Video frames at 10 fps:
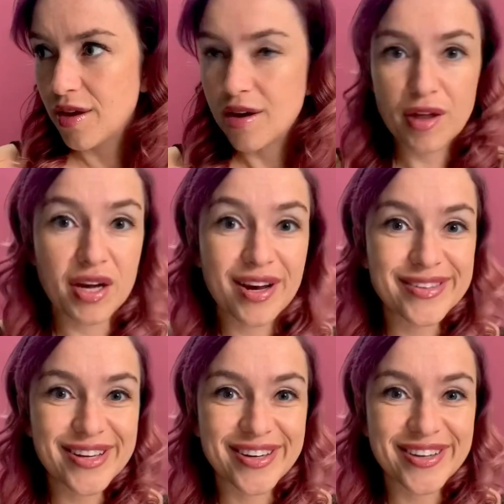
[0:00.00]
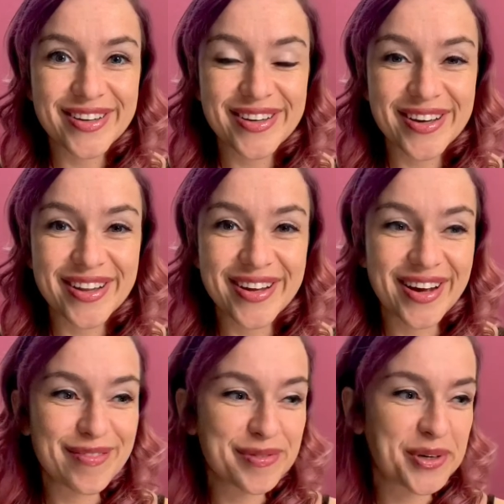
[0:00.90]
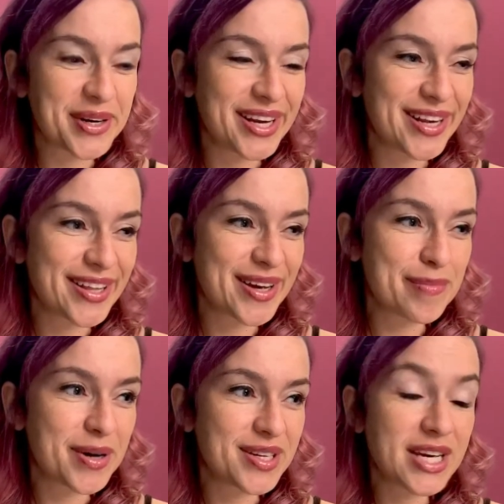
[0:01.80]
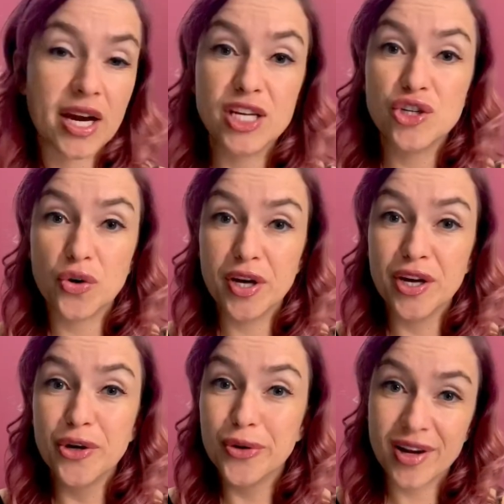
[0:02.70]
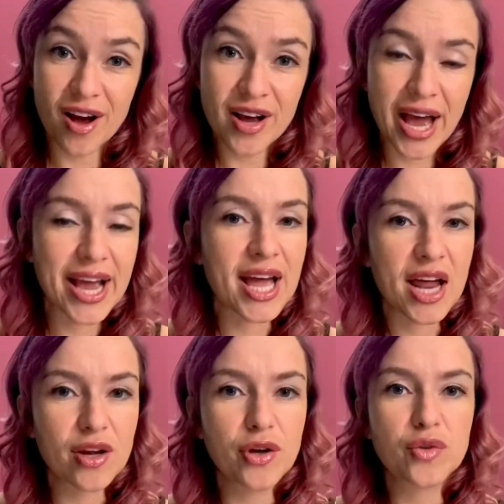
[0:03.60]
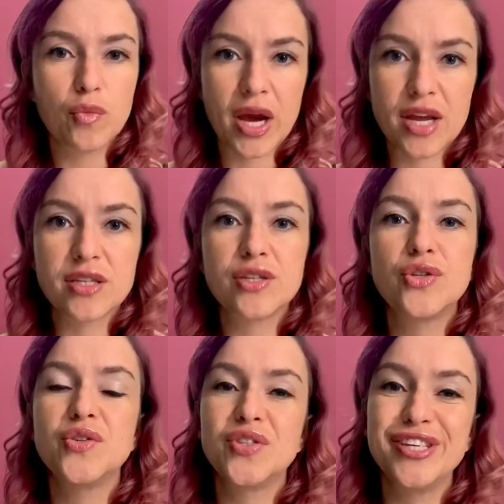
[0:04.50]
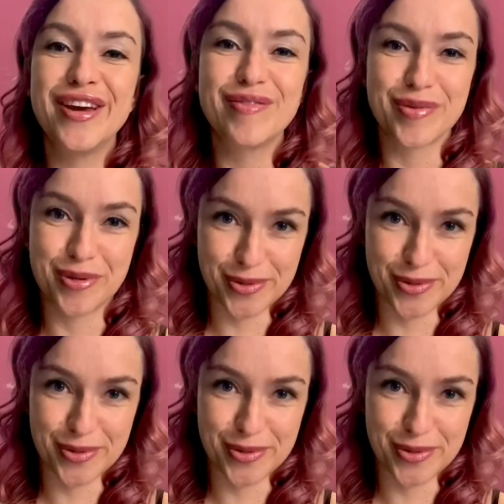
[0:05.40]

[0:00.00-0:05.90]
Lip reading: think that's it. I think I haven't forgotten anything, but yeah, enjoy, good luck. I cannot wait to see everyone's